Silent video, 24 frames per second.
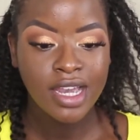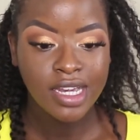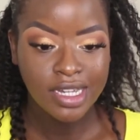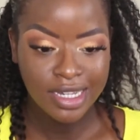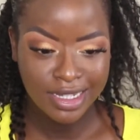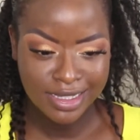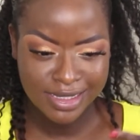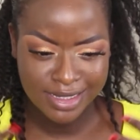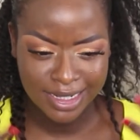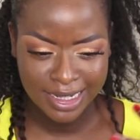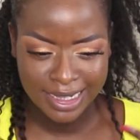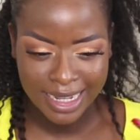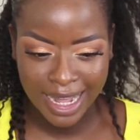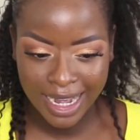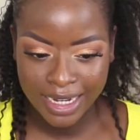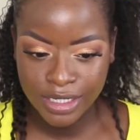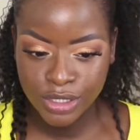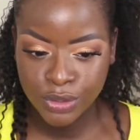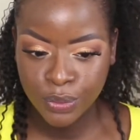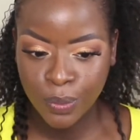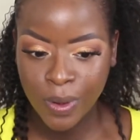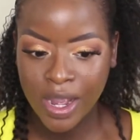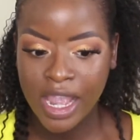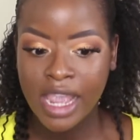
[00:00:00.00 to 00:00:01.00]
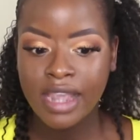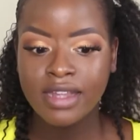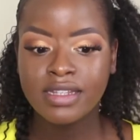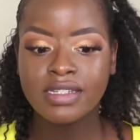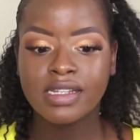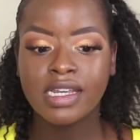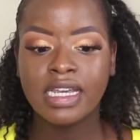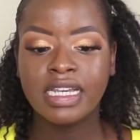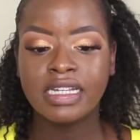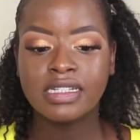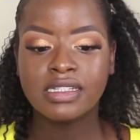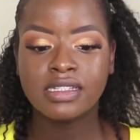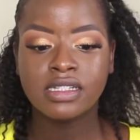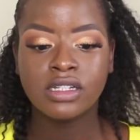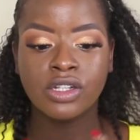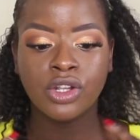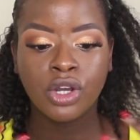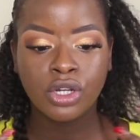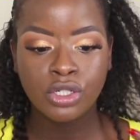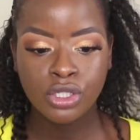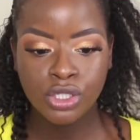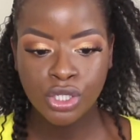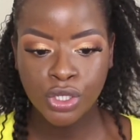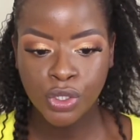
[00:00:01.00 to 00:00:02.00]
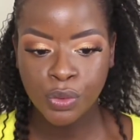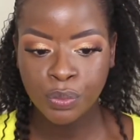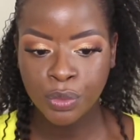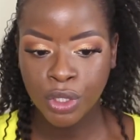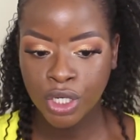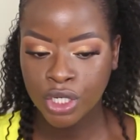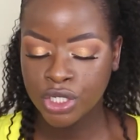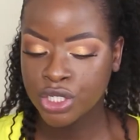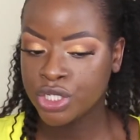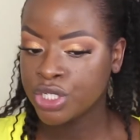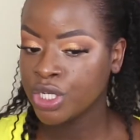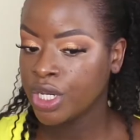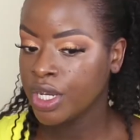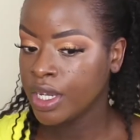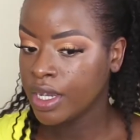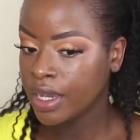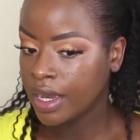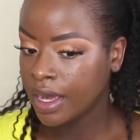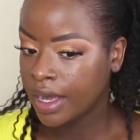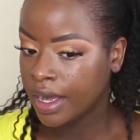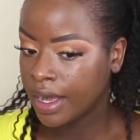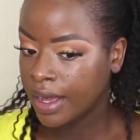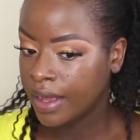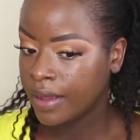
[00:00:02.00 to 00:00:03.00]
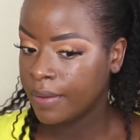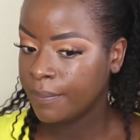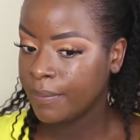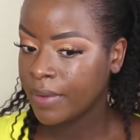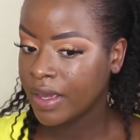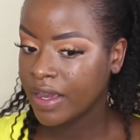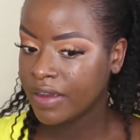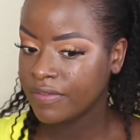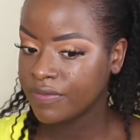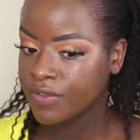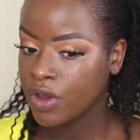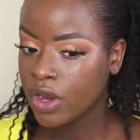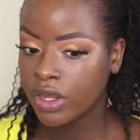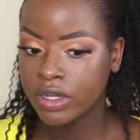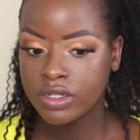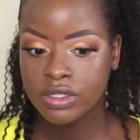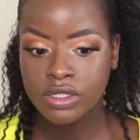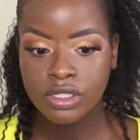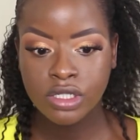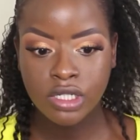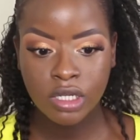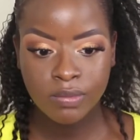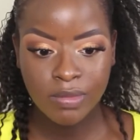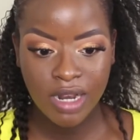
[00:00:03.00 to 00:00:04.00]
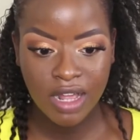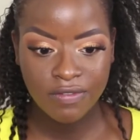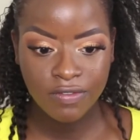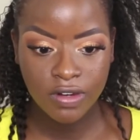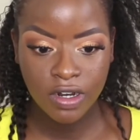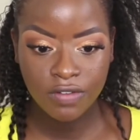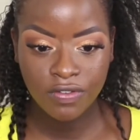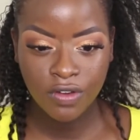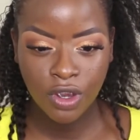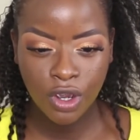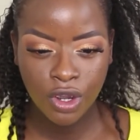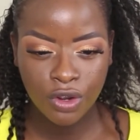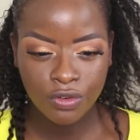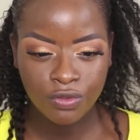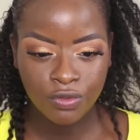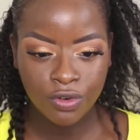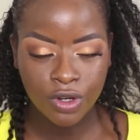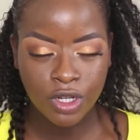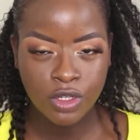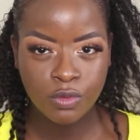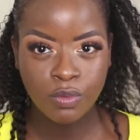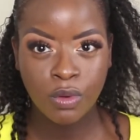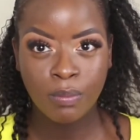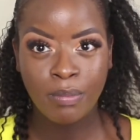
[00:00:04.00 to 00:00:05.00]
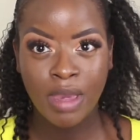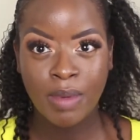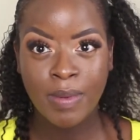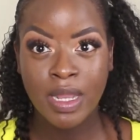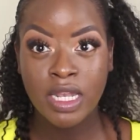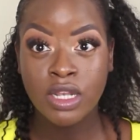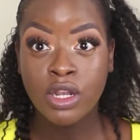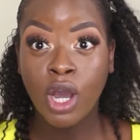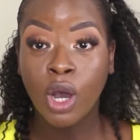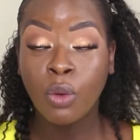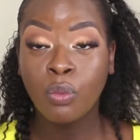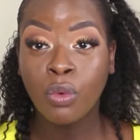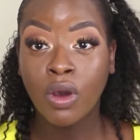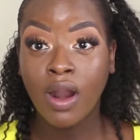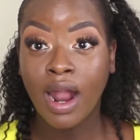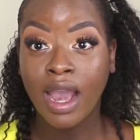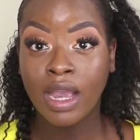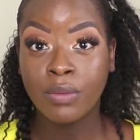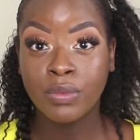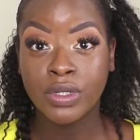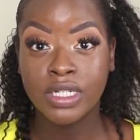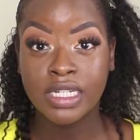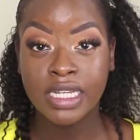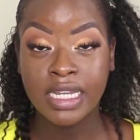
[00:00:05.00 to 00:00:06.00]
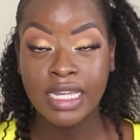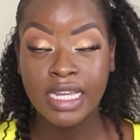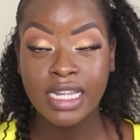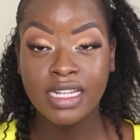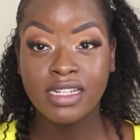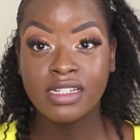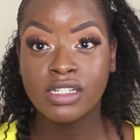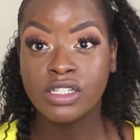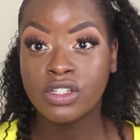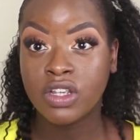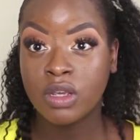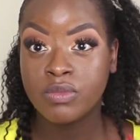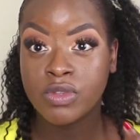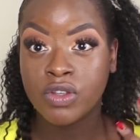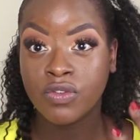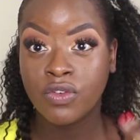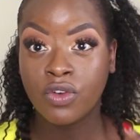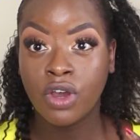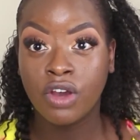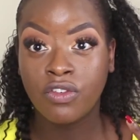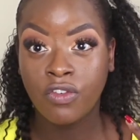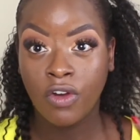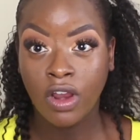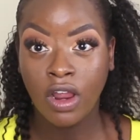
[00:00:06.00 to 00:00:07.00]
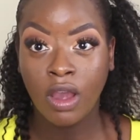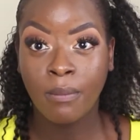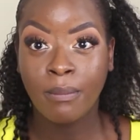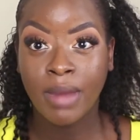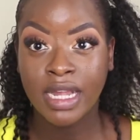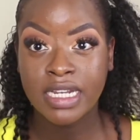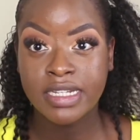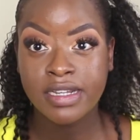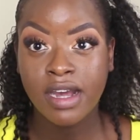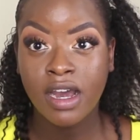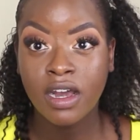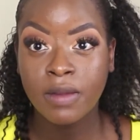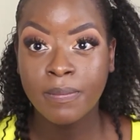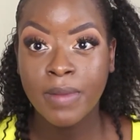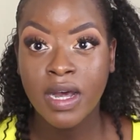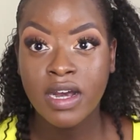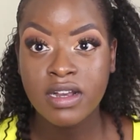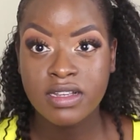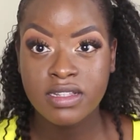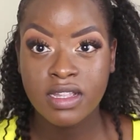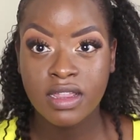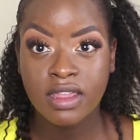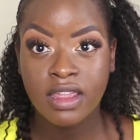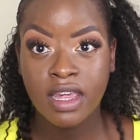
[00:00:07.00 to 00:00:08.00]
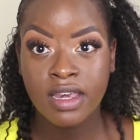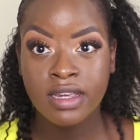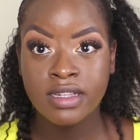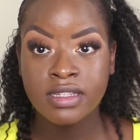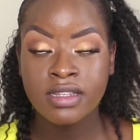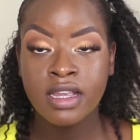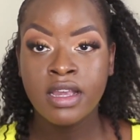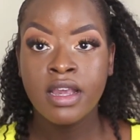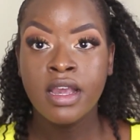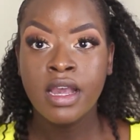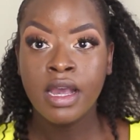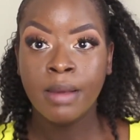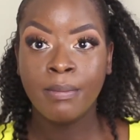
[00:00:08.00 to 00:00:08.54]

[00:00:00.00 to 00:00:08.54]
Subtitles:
It's lightweight, it's not too much. I've gotten some level of coverage, but maybe not what I would need in terms of covering up my dark marks and things.